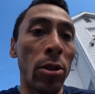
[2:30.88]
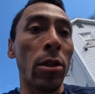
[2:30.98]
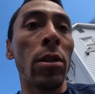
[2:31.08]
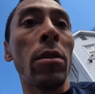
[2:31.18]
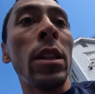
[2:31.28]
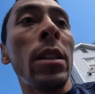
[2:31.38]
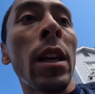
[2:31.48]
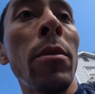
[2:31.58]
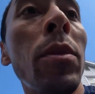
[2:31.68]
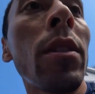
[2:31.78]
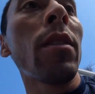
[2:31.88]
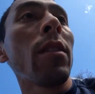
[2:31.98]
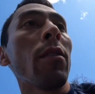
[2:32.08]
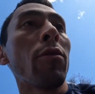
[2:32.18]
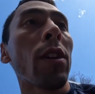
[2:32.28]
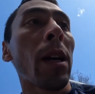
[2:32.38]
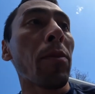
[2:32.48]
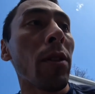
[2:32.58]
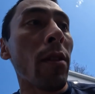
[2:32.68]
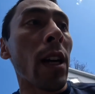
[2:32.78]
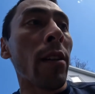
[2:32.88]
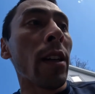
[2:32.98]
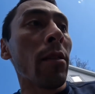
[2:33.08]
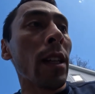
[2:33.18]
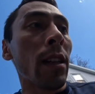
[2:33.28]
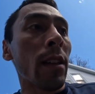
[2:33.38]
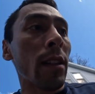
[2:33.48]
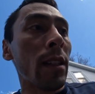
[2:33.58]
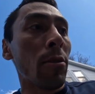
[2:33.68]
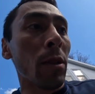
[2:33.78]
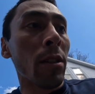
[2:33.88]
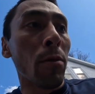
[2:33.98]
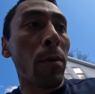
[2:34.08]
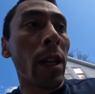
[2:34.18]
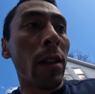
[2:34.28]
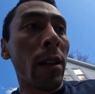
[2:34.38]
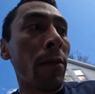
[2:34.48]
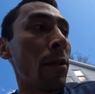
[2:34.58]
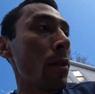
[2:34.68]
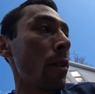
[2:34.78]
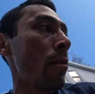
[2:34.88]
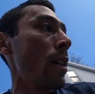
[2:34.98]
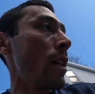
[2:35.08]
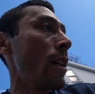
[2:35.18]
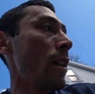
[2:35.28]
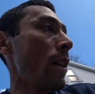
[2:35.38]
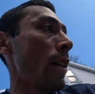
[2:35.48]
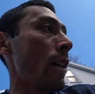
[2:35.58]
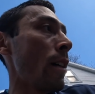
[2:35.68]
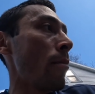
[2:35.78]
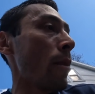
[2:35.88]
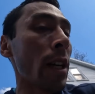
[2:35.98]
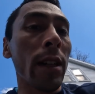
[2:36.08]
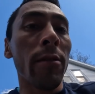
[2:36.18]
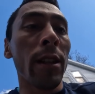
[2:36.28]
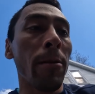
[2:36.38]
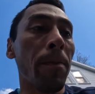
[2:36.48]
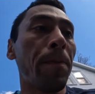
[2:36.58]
me show you the types of traps there are out there. These ones are well loved. So, all right, here we go.